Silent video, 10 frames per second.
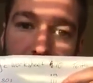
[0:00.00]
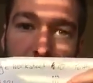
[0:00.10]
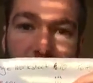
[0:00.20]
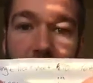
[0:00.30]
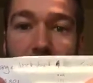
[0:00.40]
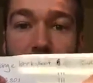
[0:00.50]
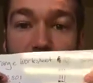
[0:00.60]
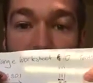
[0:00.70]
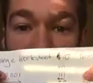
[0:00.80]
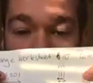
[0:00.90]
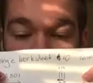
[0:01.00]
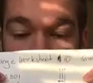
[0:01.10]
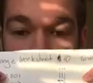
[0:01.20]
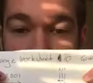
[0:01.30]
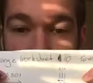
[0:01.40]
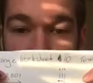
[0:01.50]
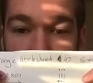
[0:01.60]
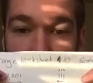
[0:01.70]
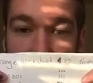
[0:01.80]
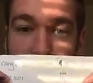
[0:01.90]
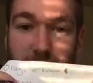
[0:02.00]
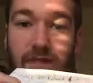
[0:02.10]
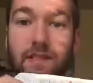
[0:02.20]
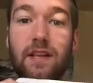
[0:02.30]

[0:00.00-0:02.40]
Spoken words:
And then after thousands are 10 thousands.